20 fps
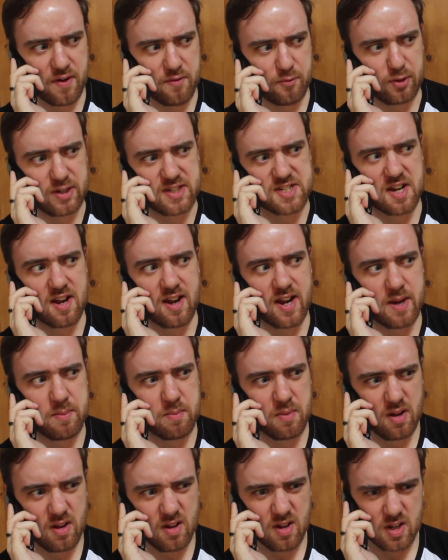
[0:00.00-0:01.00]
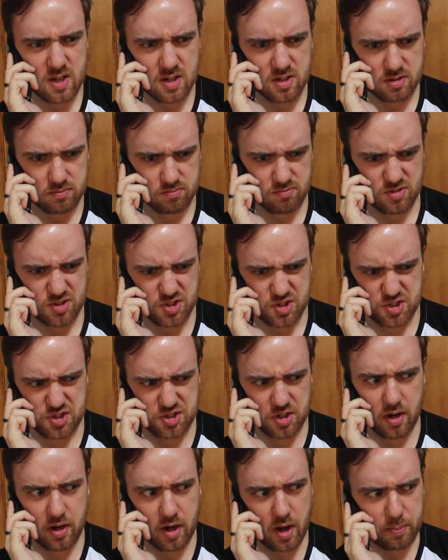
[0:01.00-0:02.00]
every time.
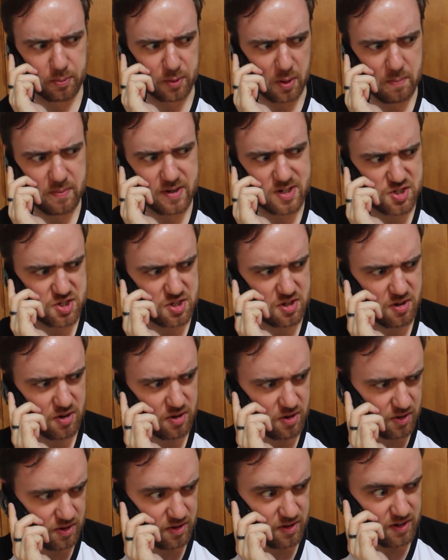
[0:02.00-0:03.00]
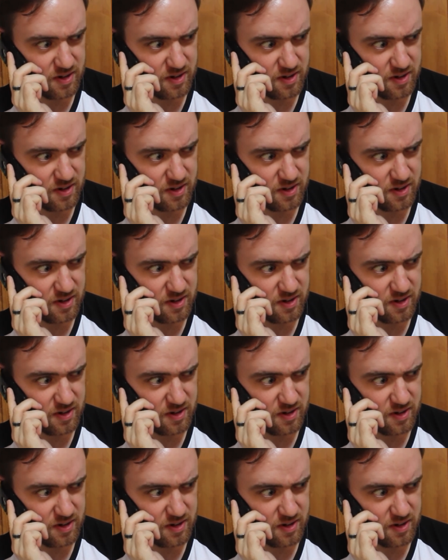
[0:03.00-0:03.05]
Shut up, Commissioner.